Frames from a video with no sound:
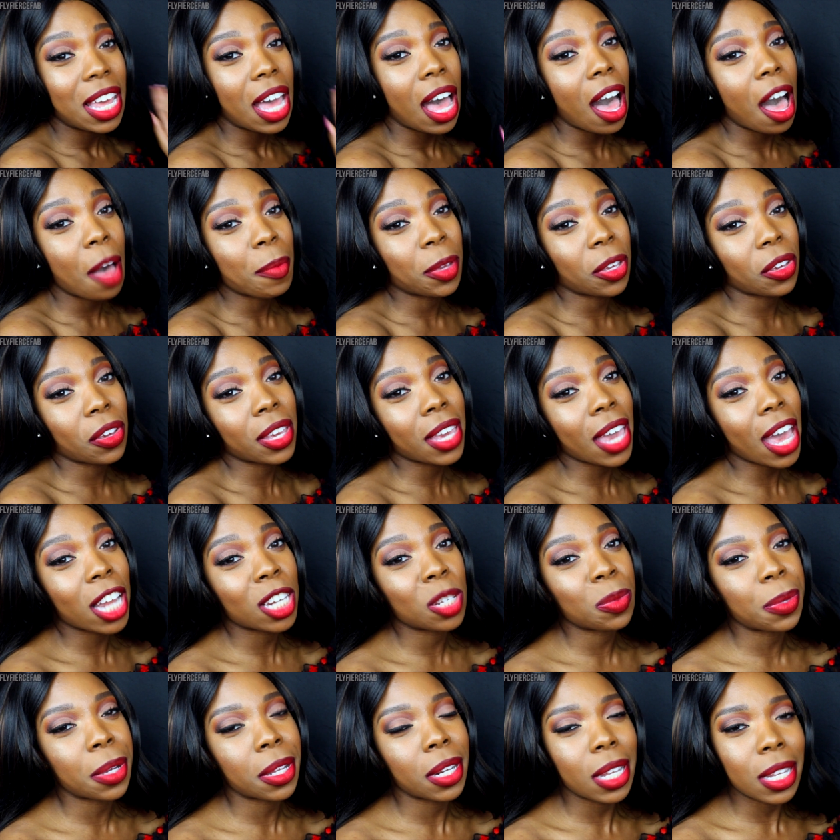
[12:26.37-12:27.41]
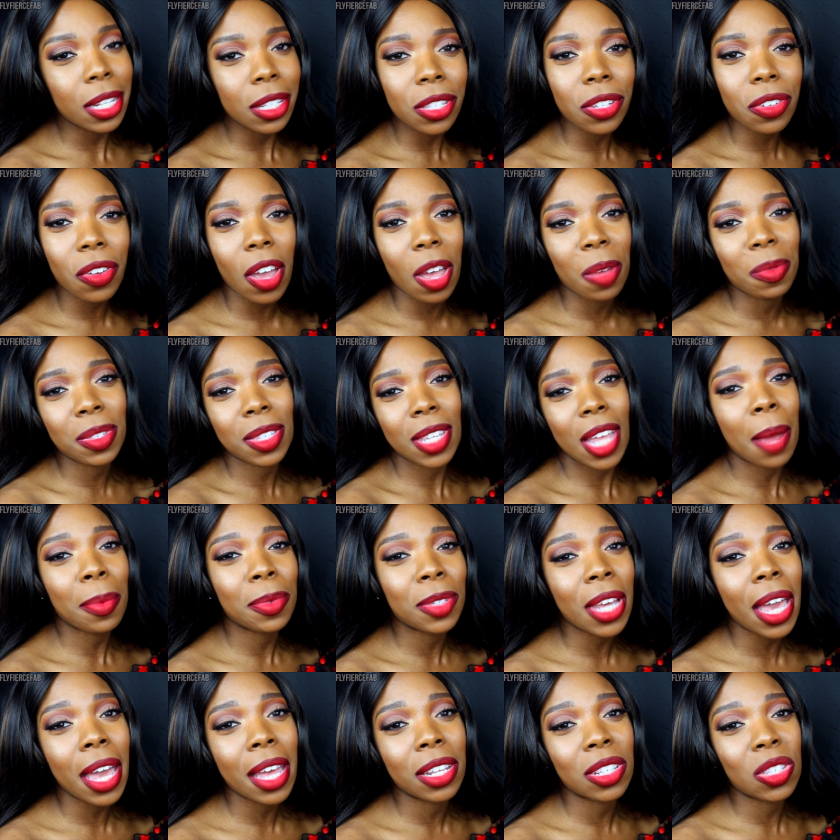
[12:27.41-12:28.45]
You can catch me on Instagram,
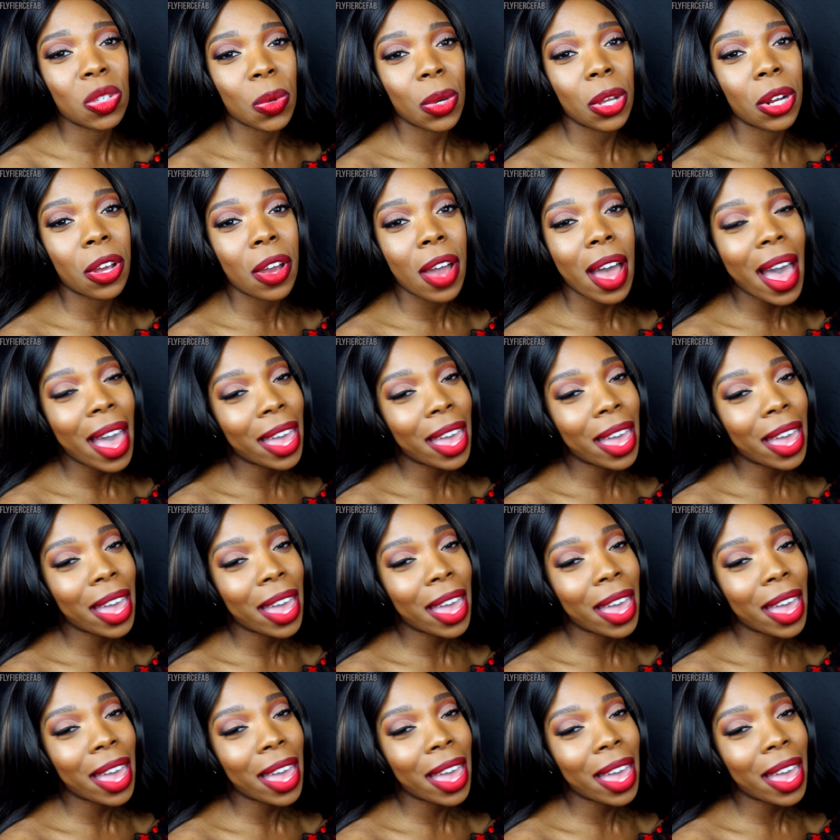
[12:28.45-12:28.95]
Snapchat, and Twitter.